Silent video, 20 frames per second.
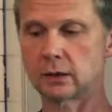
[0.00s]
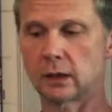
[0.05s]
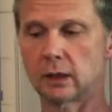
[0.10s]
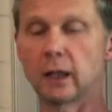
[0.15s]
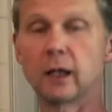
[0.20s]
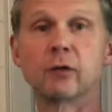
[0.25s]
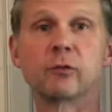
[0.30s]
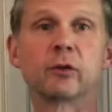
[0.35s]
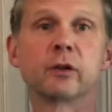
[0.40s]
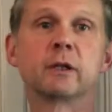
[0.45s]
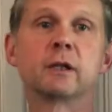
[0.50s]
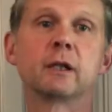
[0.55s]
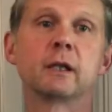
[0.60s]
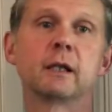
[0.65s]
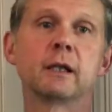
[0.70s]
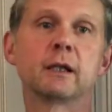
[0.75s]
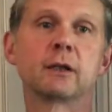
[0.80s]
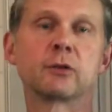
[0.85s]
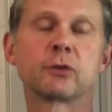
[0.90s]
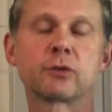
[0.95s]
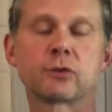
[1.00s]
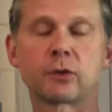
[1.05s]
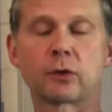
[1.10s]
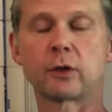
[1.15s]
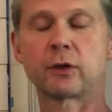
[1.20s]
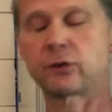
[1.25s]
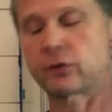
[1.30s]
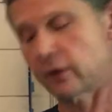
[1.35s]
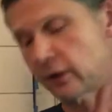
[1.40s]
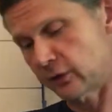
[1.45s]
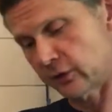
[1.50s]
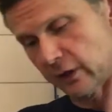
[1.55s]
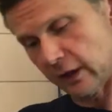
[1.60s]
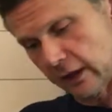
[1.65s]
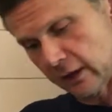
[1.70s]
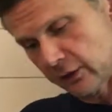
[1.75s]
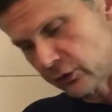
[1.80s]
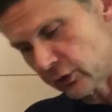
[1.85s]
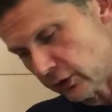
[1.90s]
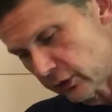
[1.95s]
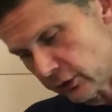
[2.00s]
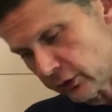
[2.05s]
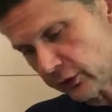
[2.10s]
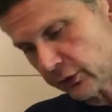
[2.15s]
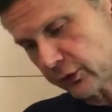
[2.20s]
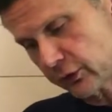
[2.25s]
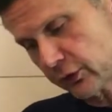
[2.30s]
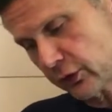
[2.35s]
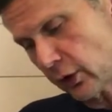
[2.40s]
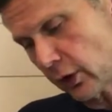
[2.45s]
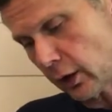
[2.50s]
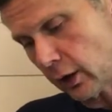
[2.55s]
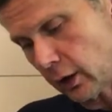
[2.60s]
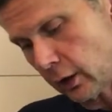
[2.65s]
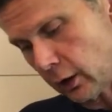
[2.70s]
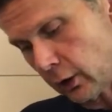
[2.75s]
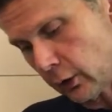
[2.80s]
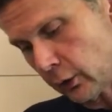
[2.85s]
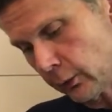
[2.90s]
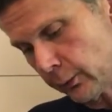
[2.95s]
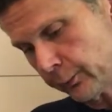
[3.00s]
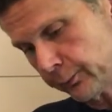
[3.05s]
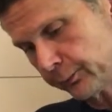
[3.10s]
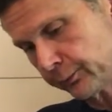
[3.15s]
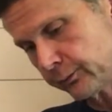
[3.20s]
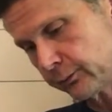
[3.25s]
oven is 36 inches tall.